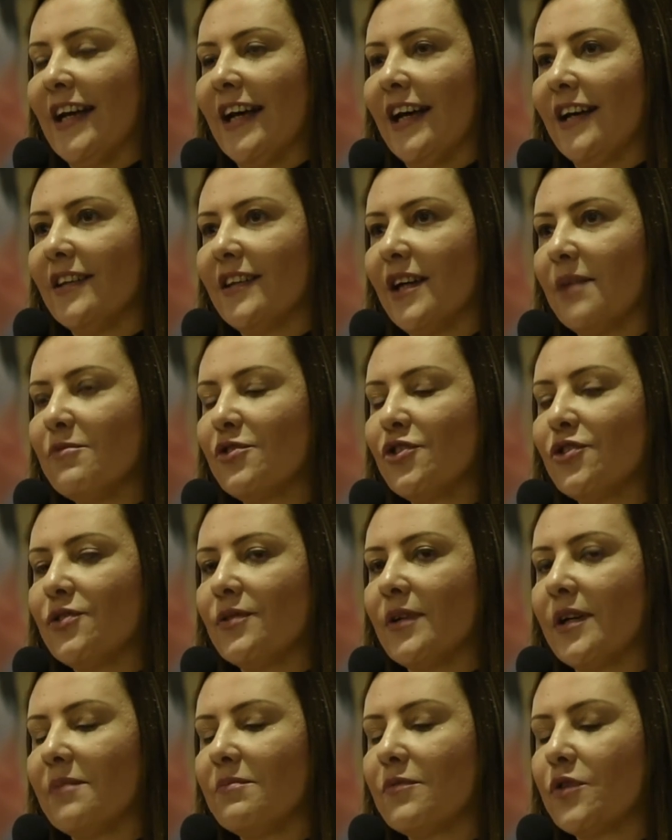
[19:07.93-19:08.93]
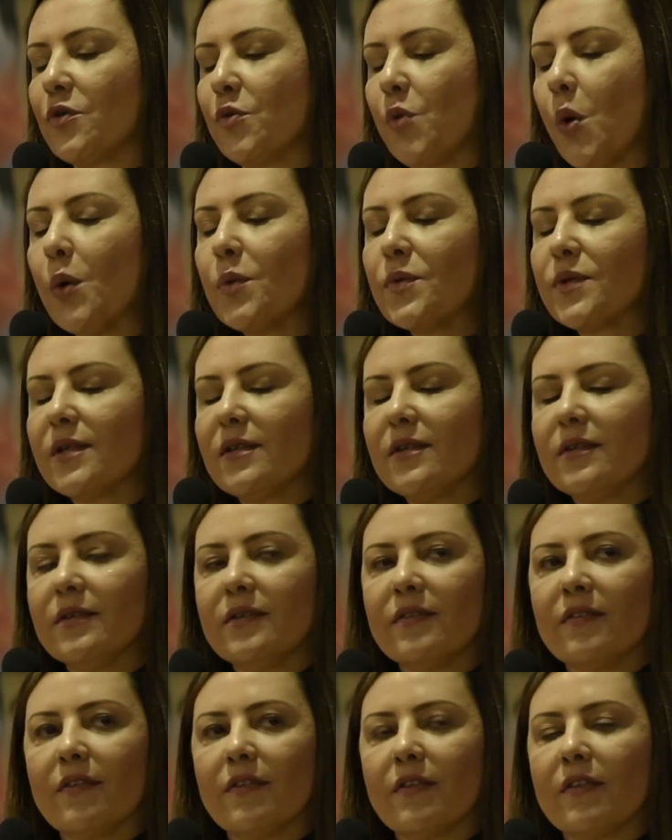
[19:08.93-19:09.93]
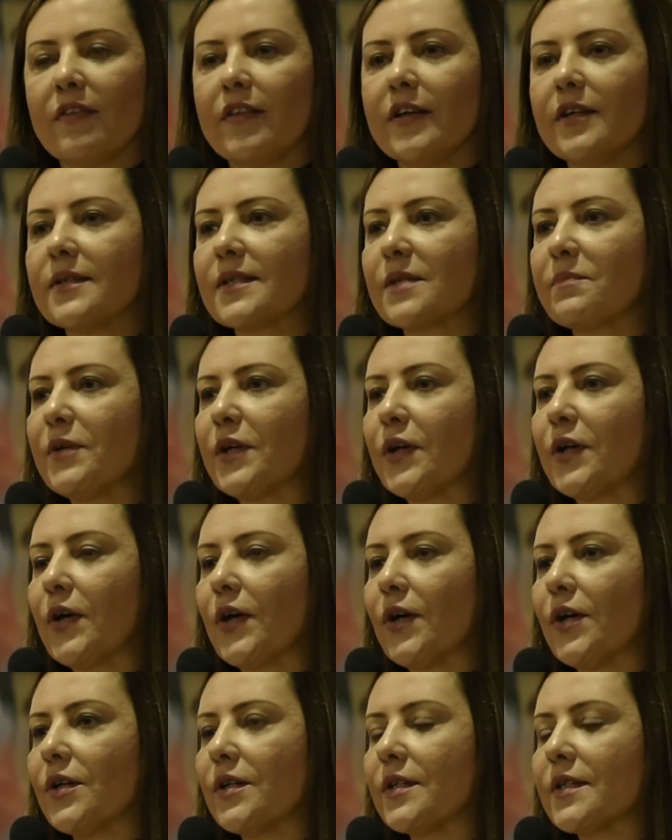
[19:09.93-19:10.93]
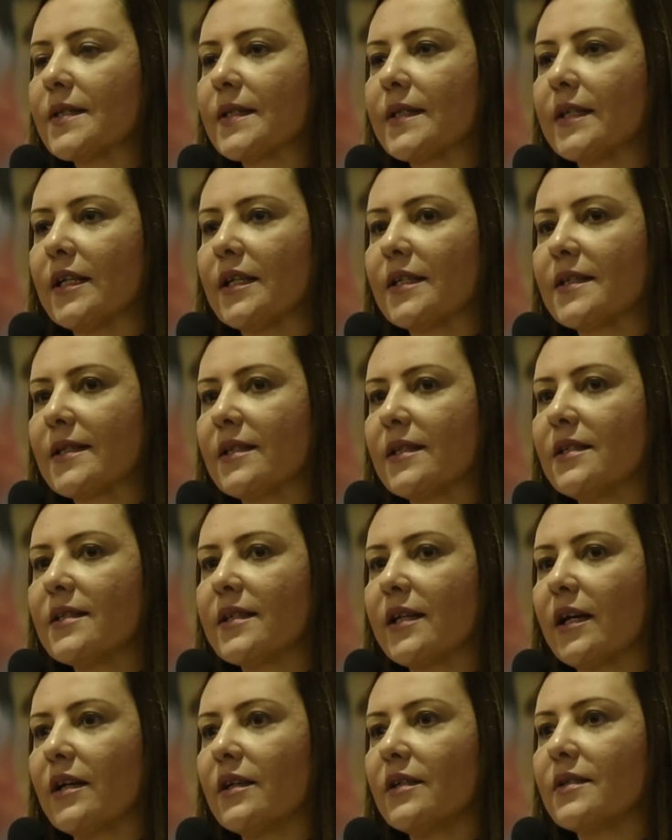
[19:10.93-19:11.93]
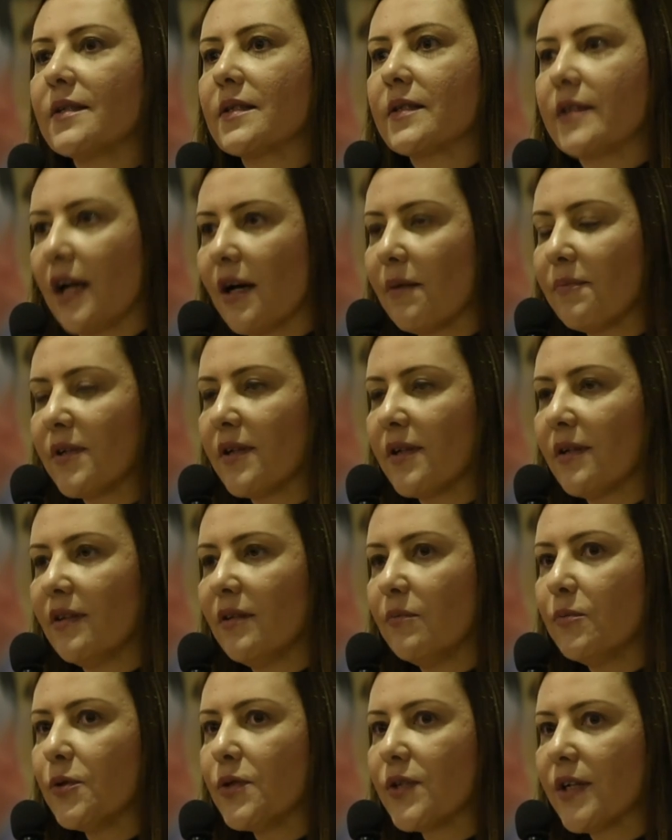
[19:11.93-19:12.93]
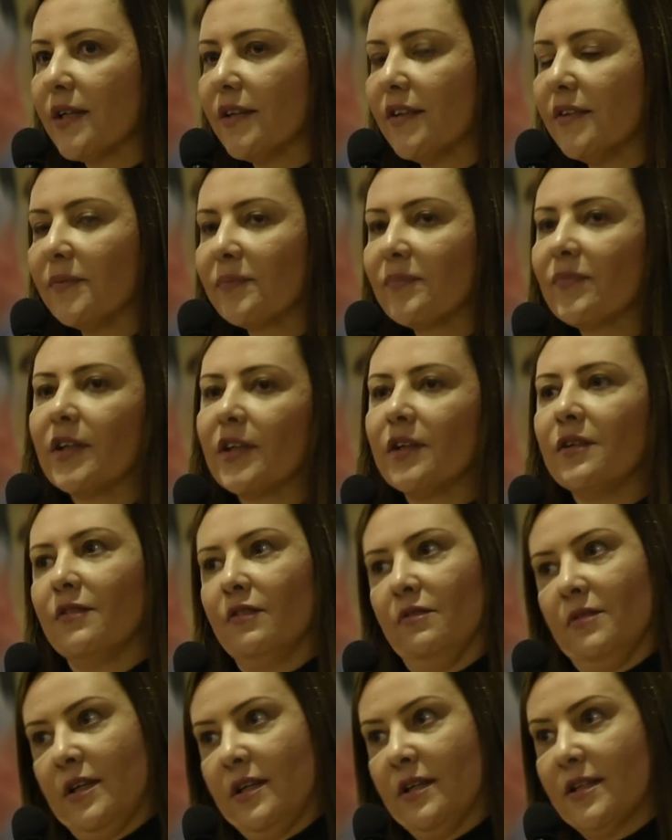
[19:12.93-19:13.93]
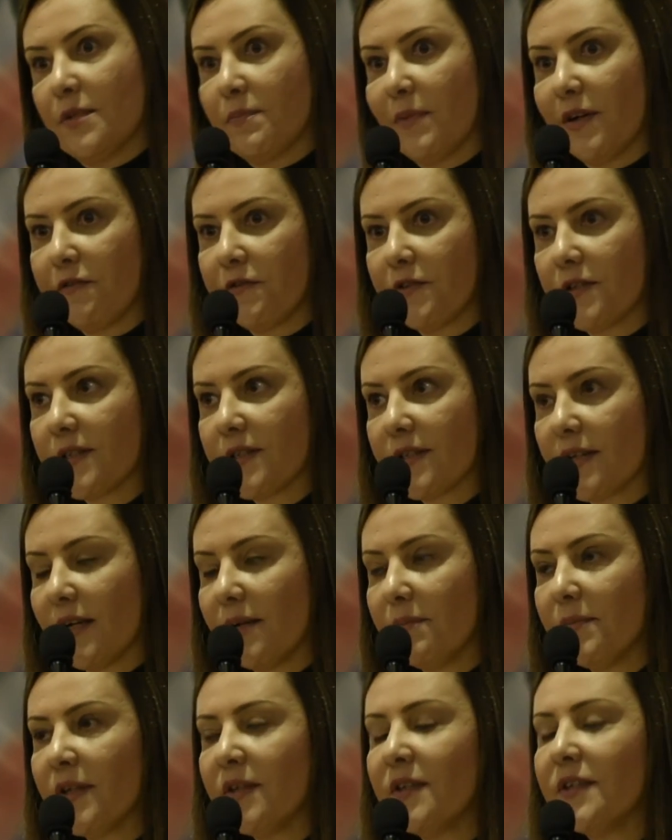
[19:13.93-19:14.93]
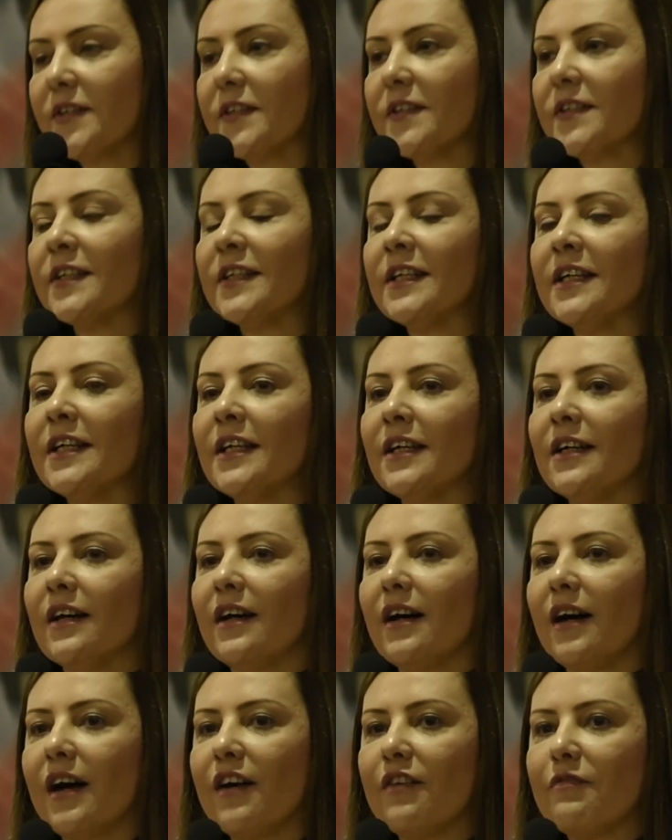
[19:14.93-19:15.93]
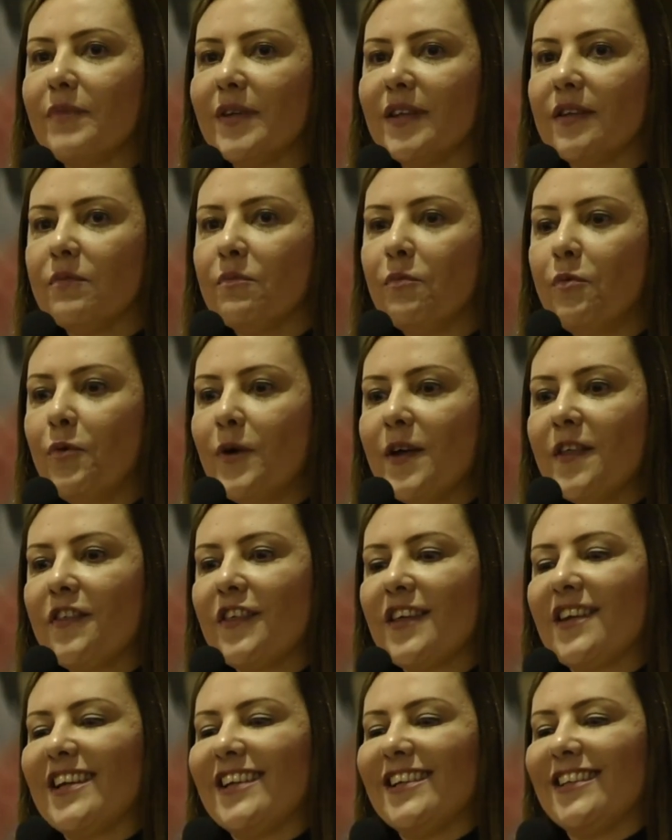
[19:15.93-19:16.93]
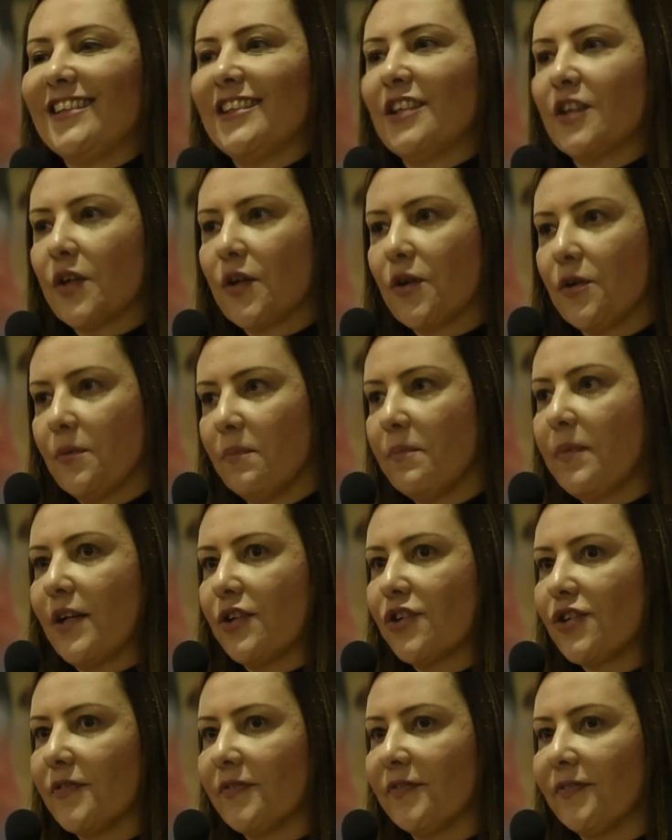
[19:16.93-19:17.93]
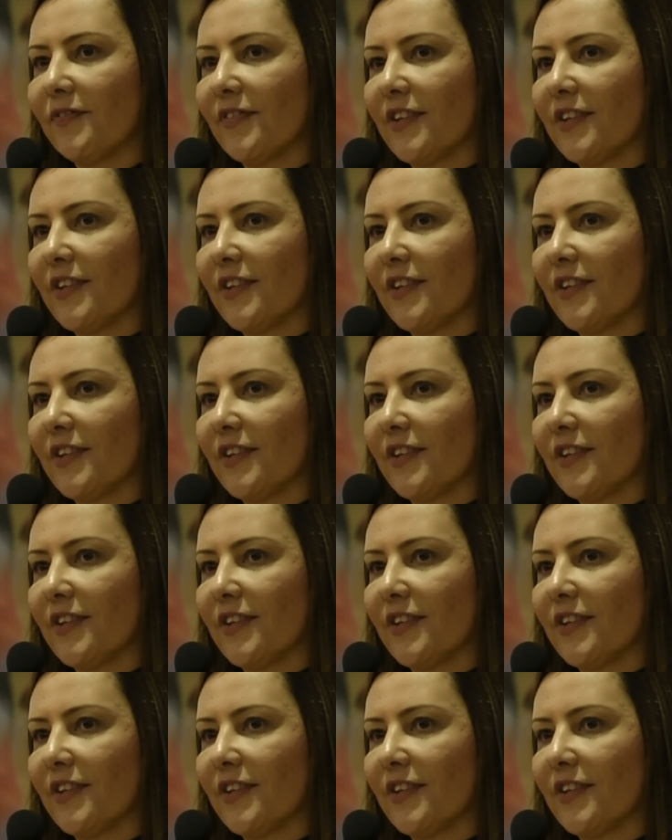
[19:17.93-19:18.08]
And I'm quoting this because since I stepped in Bhutan, it's my first time here, I've been breathing compassion.